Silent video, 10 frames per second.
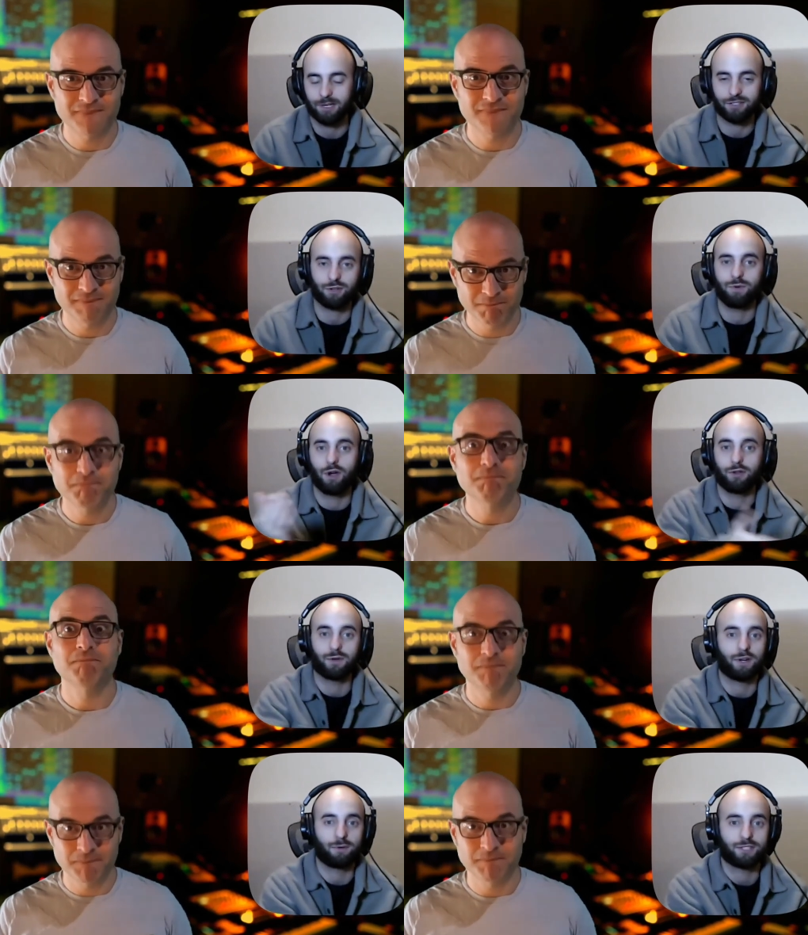Speaker 1: because you know
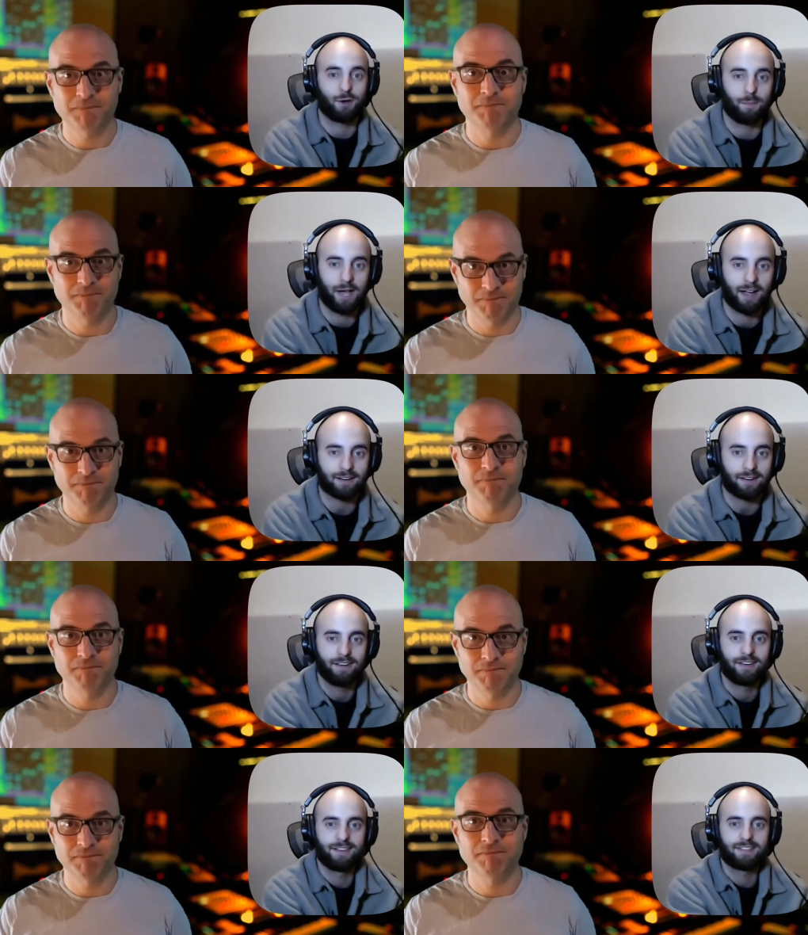you can always go back
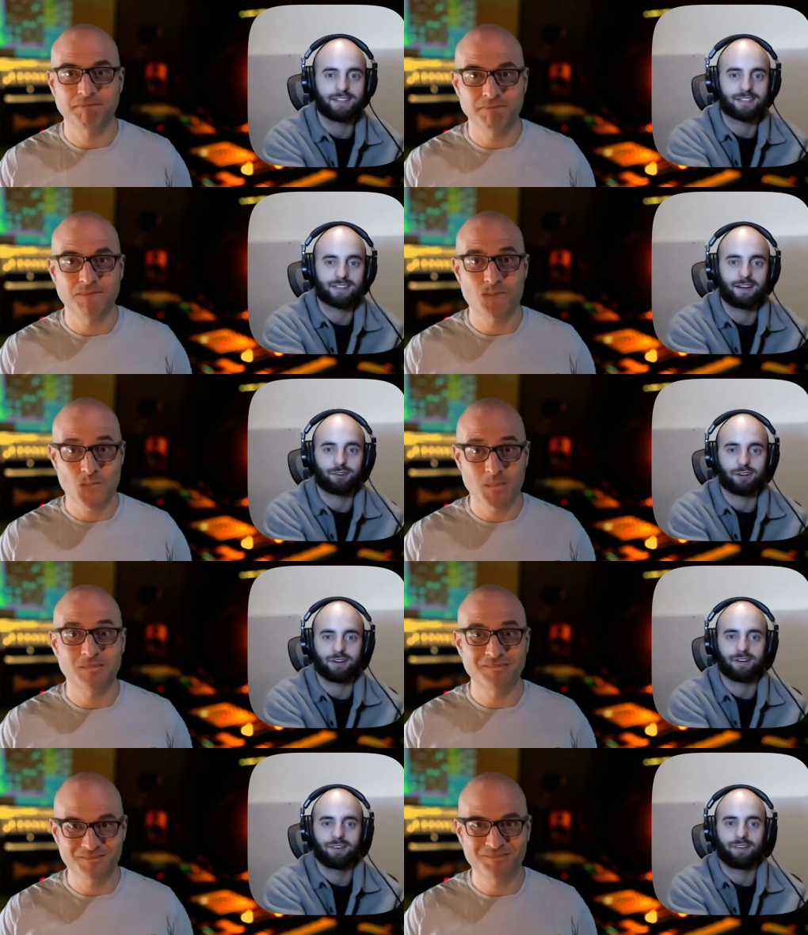to
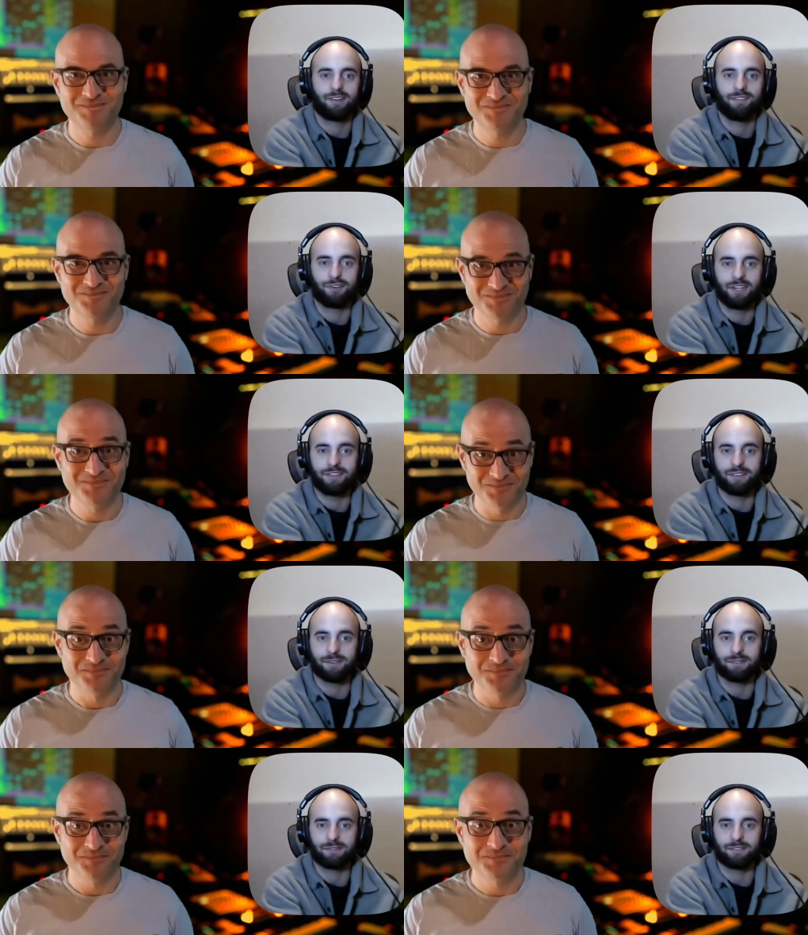discover if you need to,
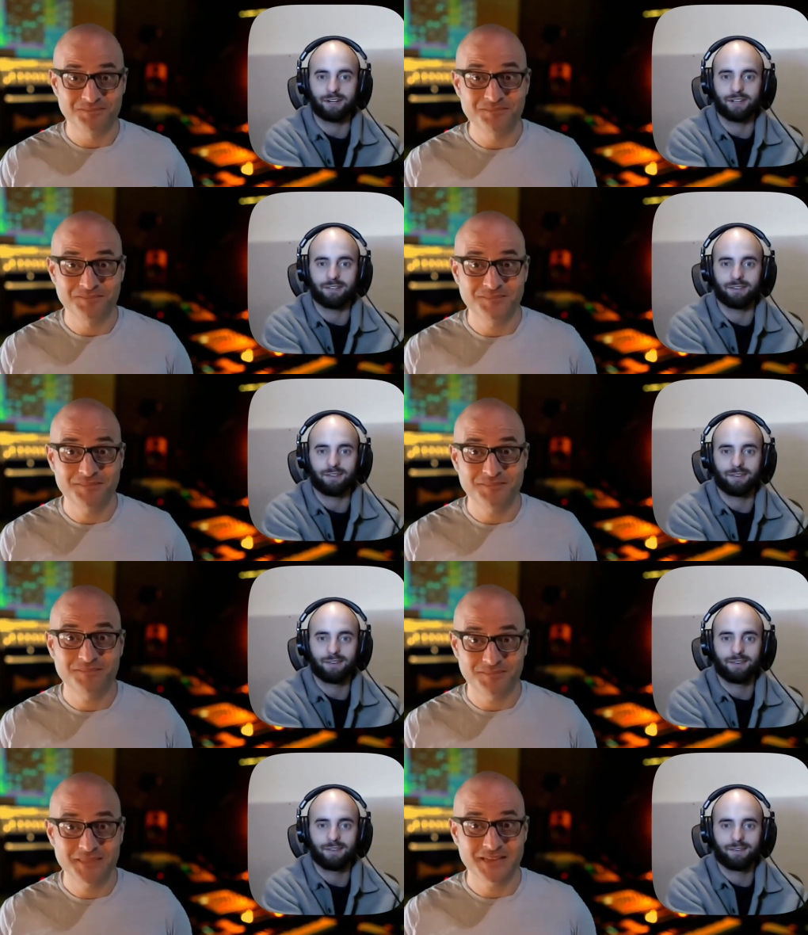right?
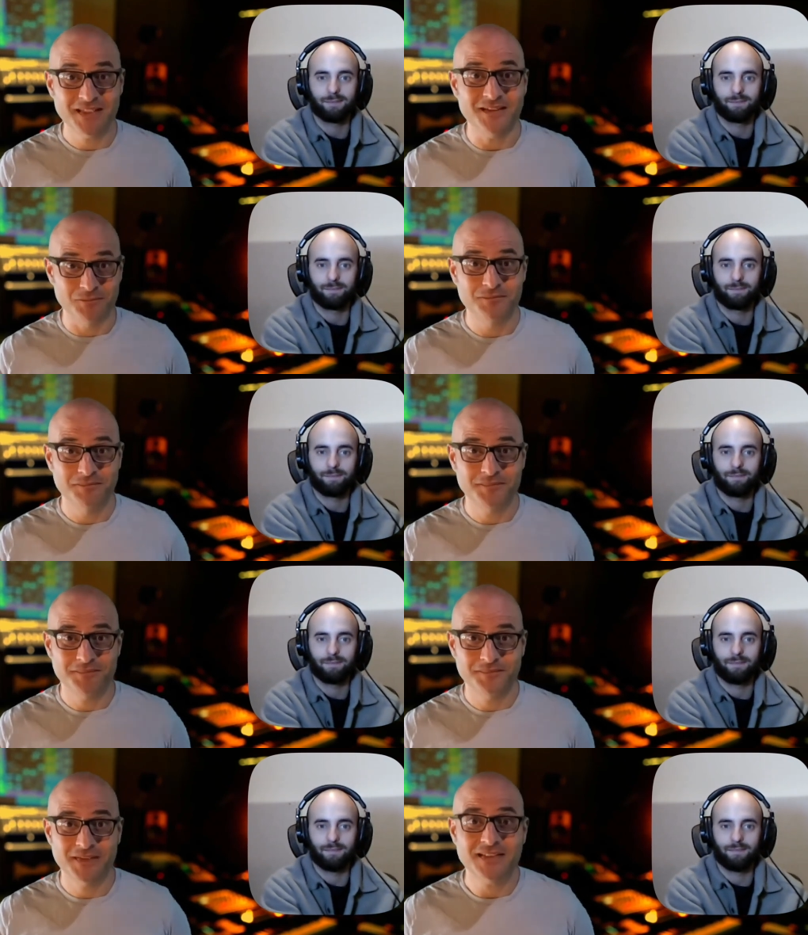Yeah,
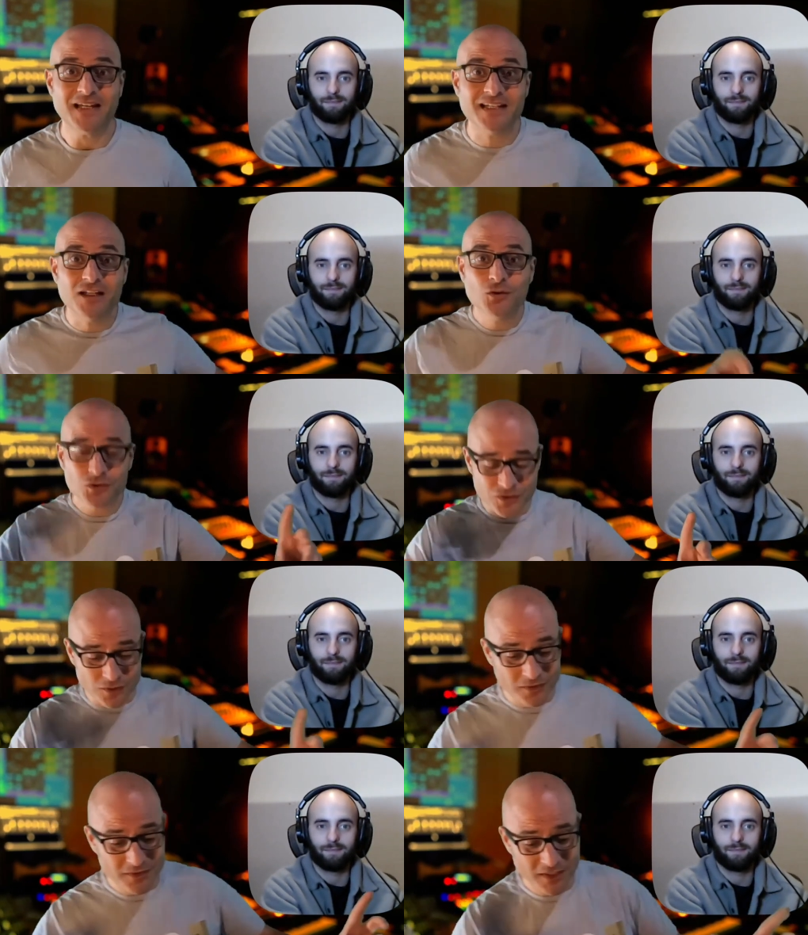
Speaker 2: exactly. And also,
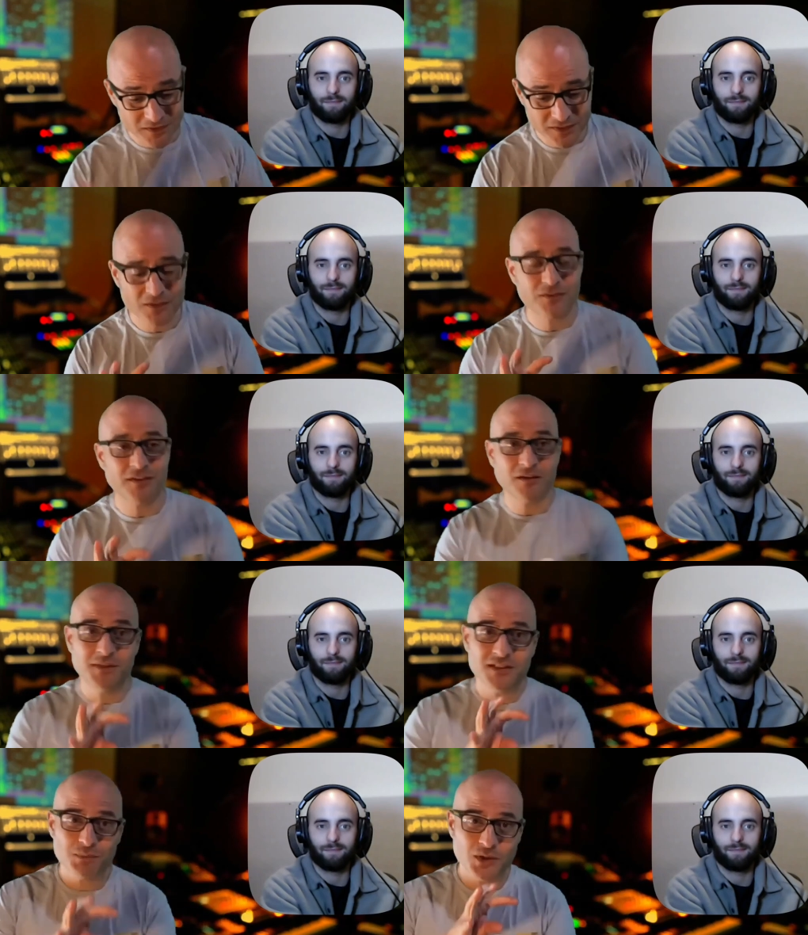the, the other thing, I mean, this
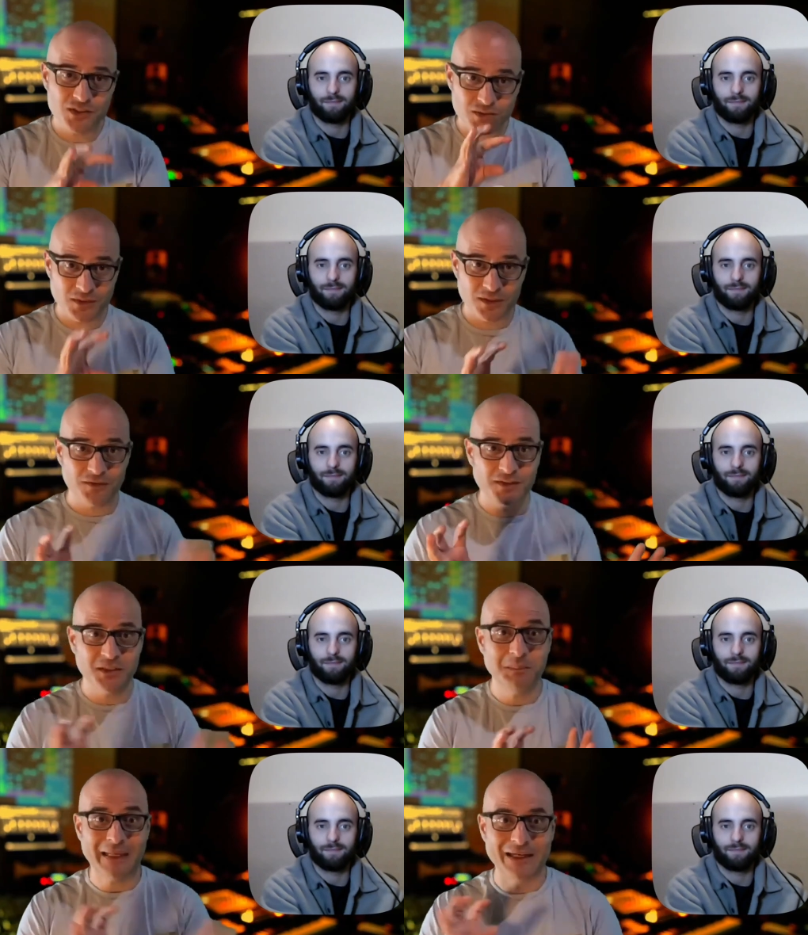points to another thing
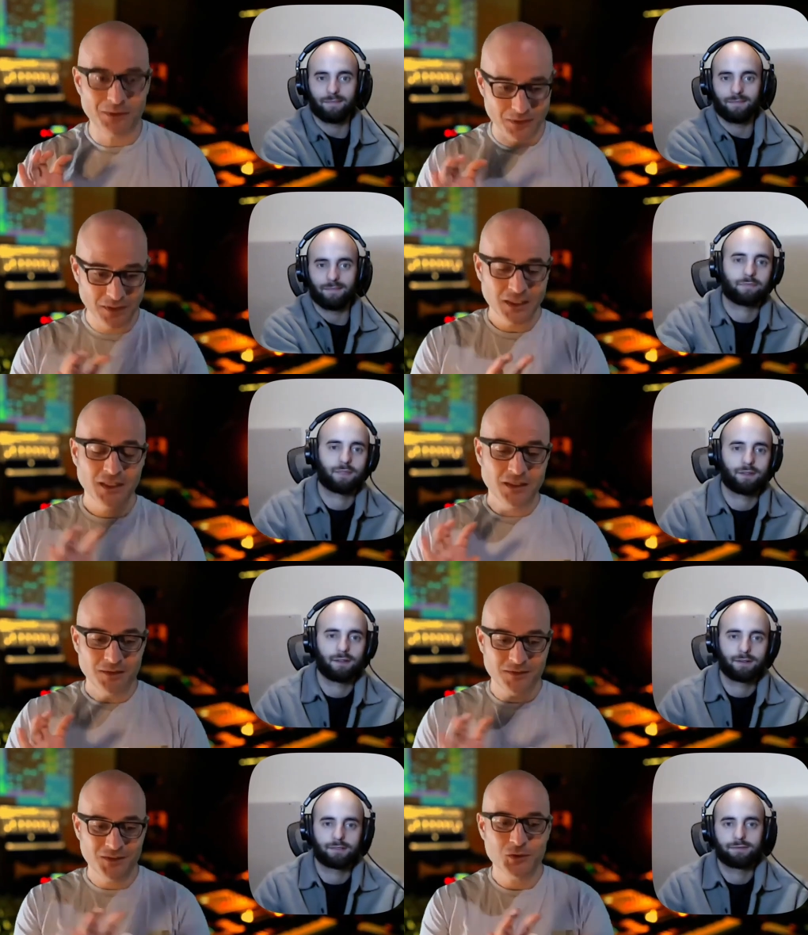about
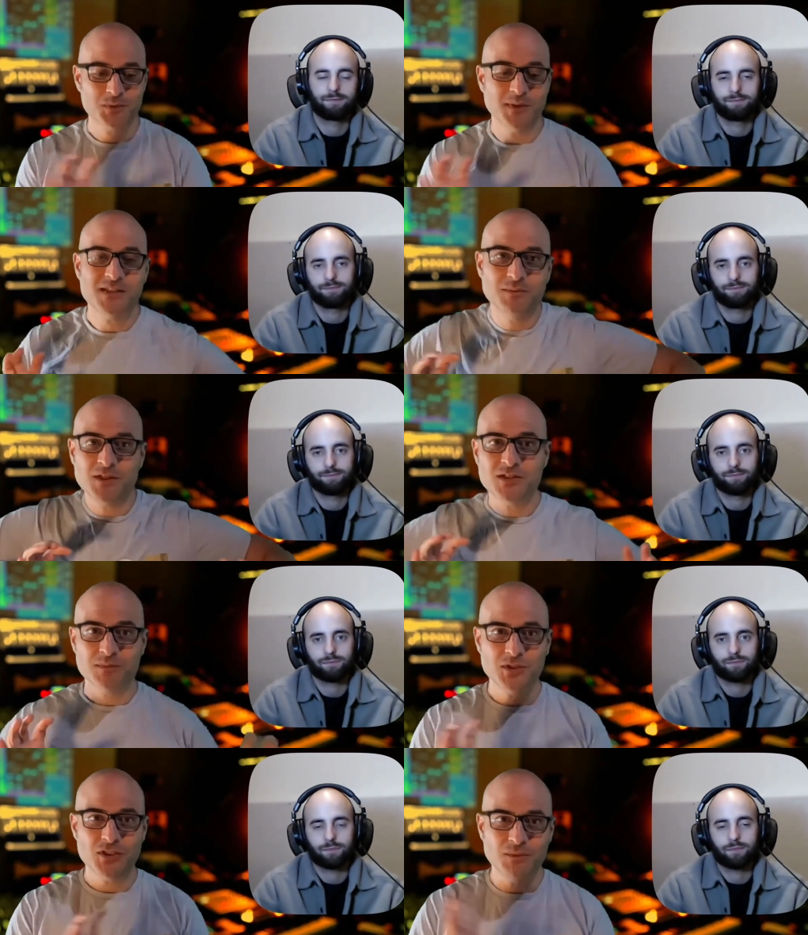the automatic music
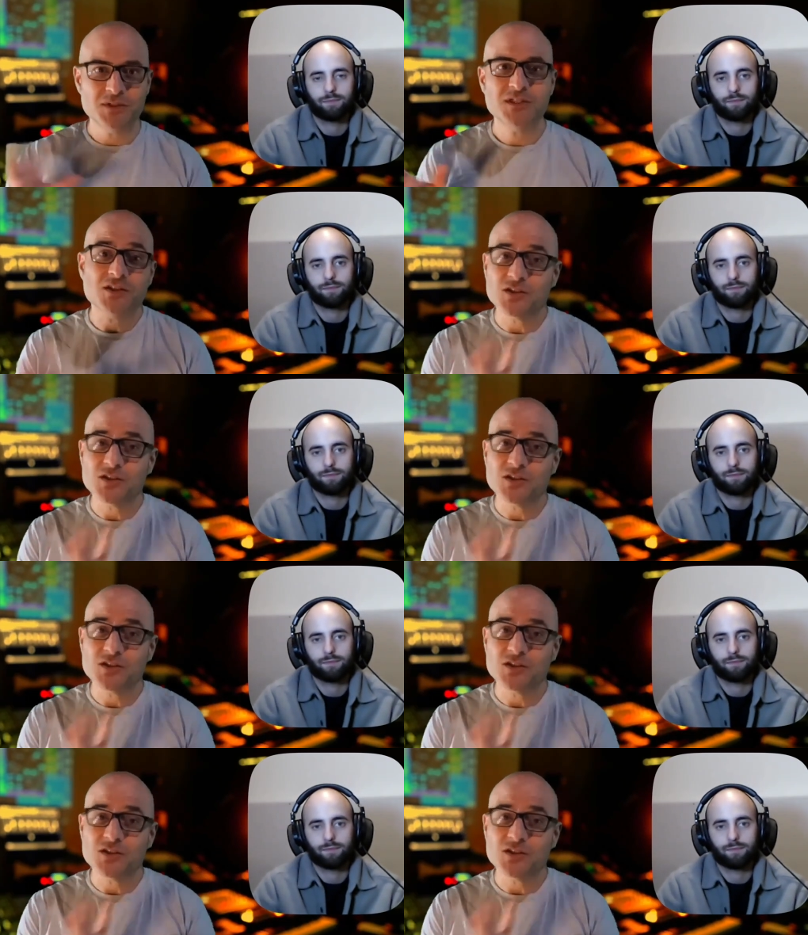machine, which isn't